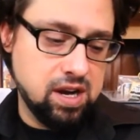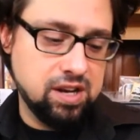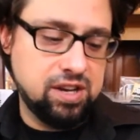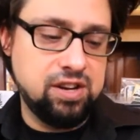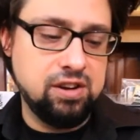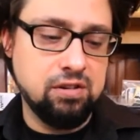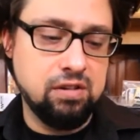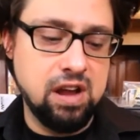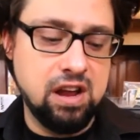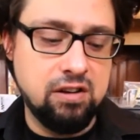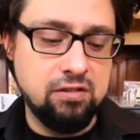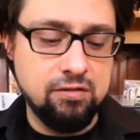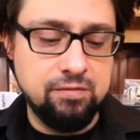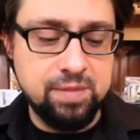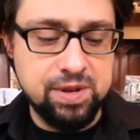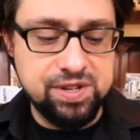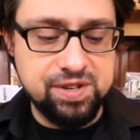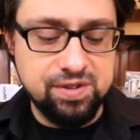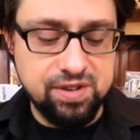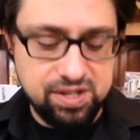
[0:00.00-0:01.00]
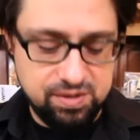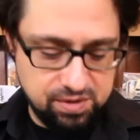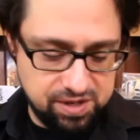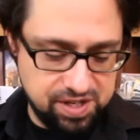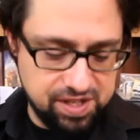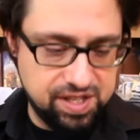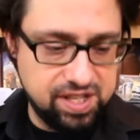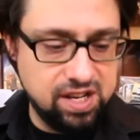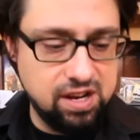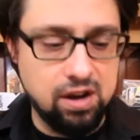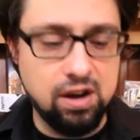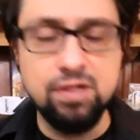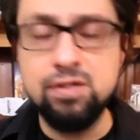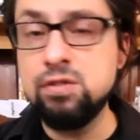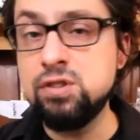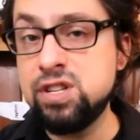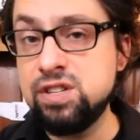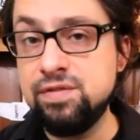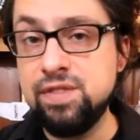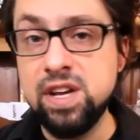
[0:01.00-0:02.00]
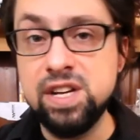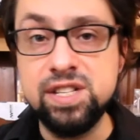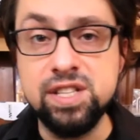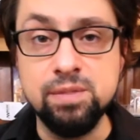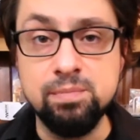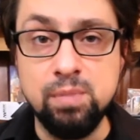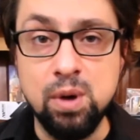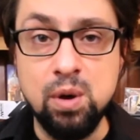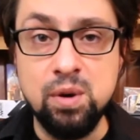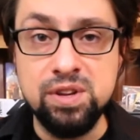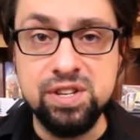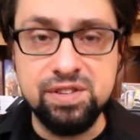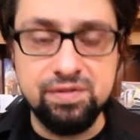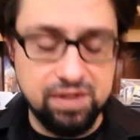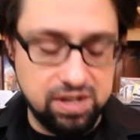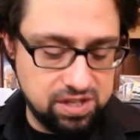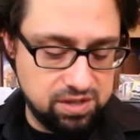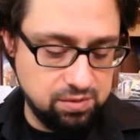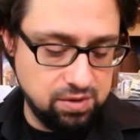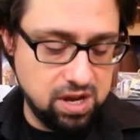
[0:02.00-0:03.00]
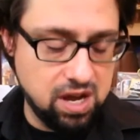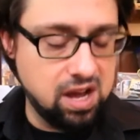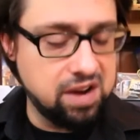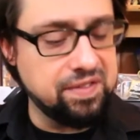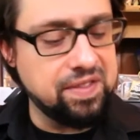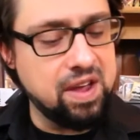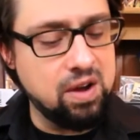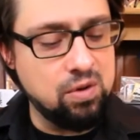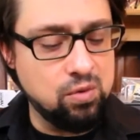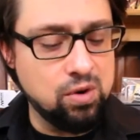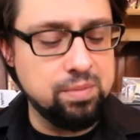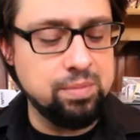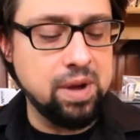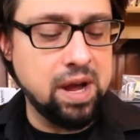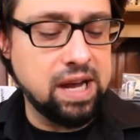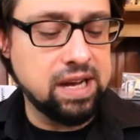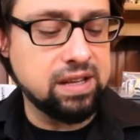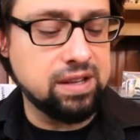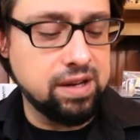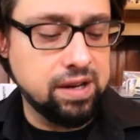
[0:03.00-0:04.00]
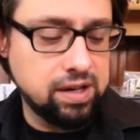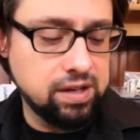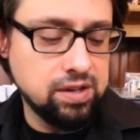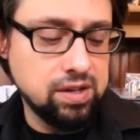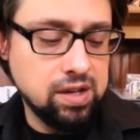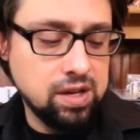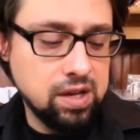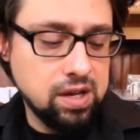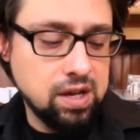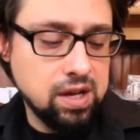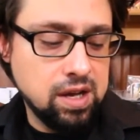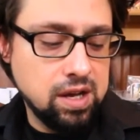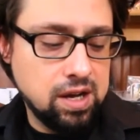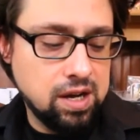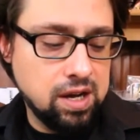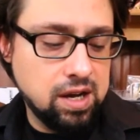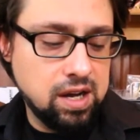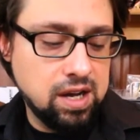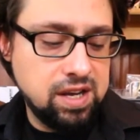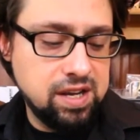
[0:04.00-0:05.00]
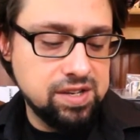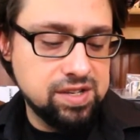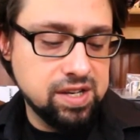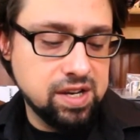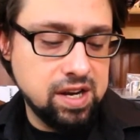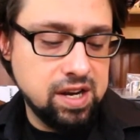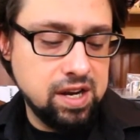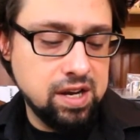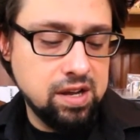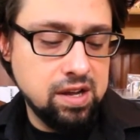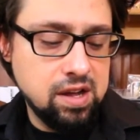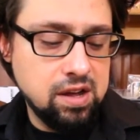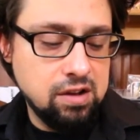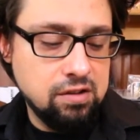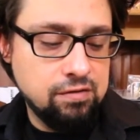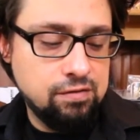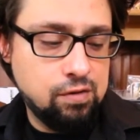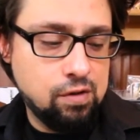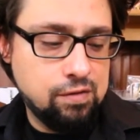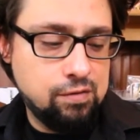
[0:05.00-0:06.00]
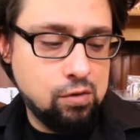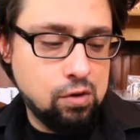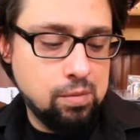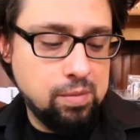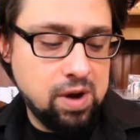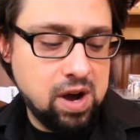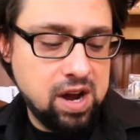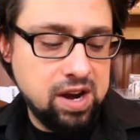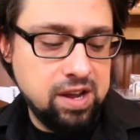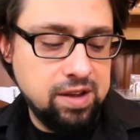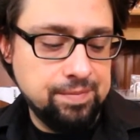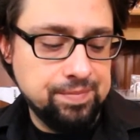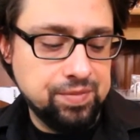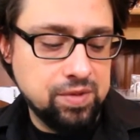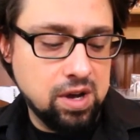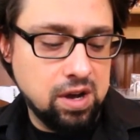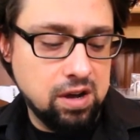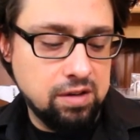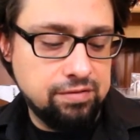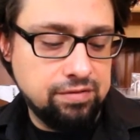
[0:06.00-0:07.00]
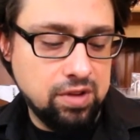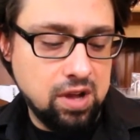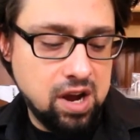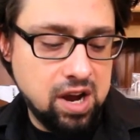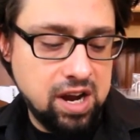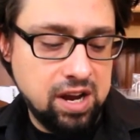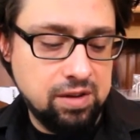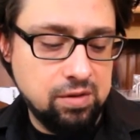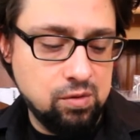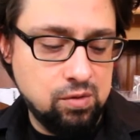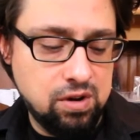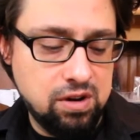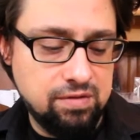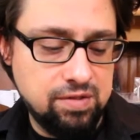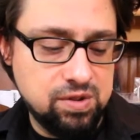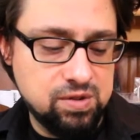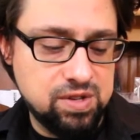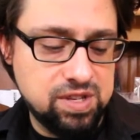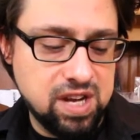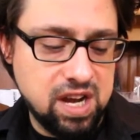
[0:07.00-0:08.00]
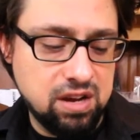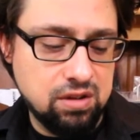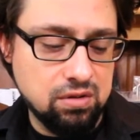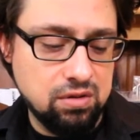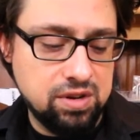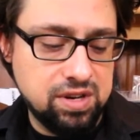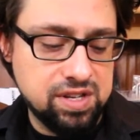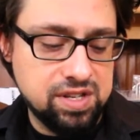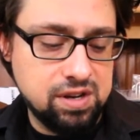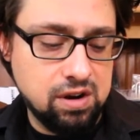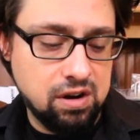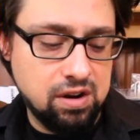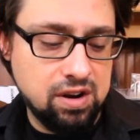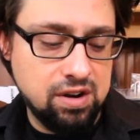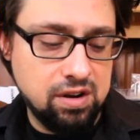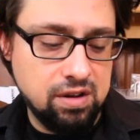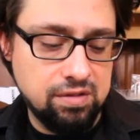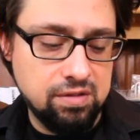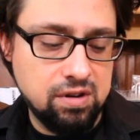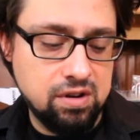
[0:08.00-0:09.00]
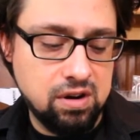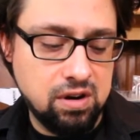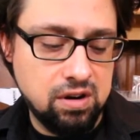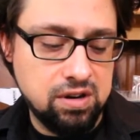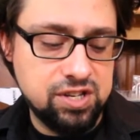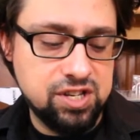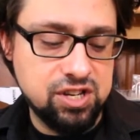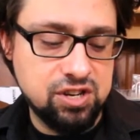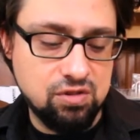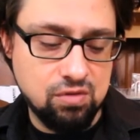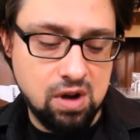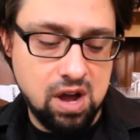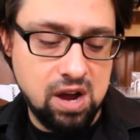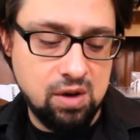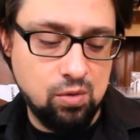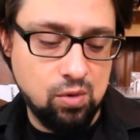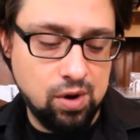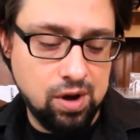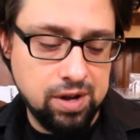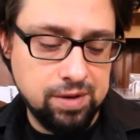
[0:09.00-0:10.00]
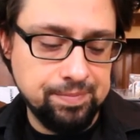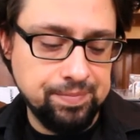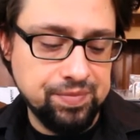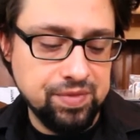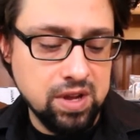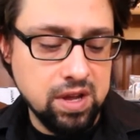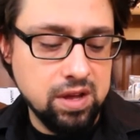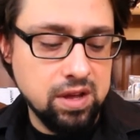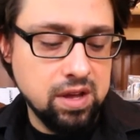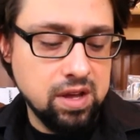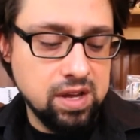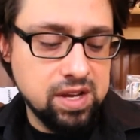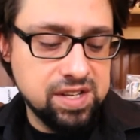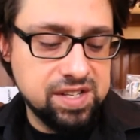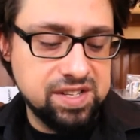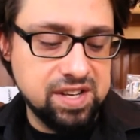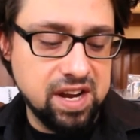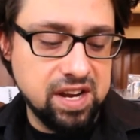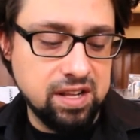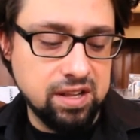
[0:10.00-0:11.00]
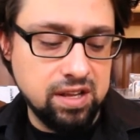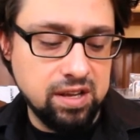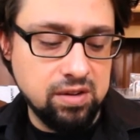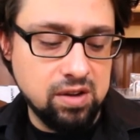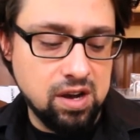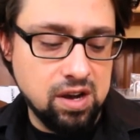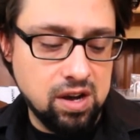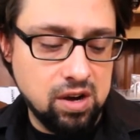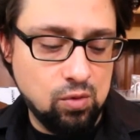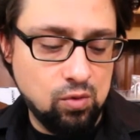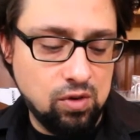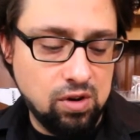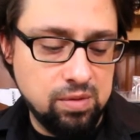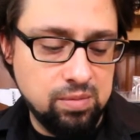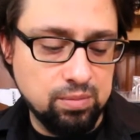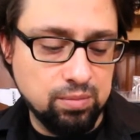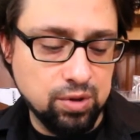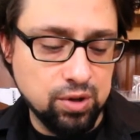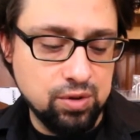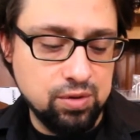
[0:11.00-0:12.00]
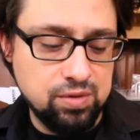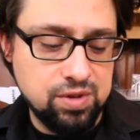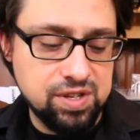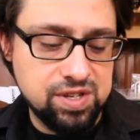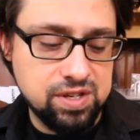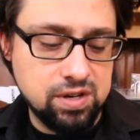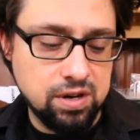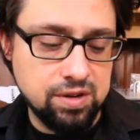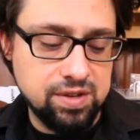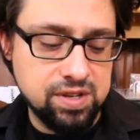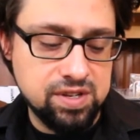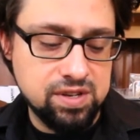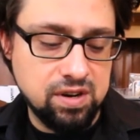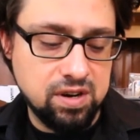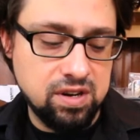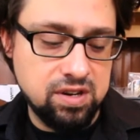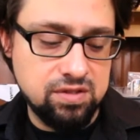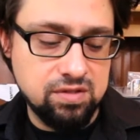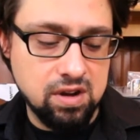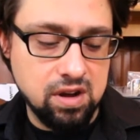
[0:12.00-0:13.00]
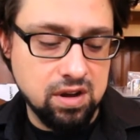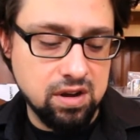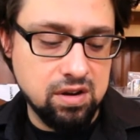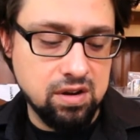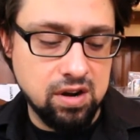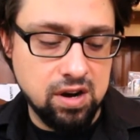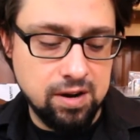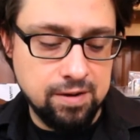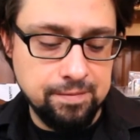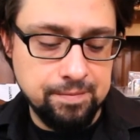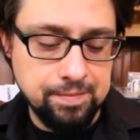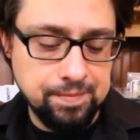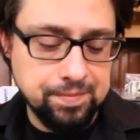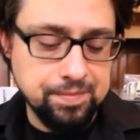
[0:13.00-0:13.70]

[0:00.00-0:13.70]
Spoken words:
Curator of Mysteries, which is the other Sphinx, the bonus Sphinx we got in that one pack there. He's a 4/4 body, flying. Whenever you cycle or discard another card, scry 1. Cycling 1 blue, discard this card, draw a card.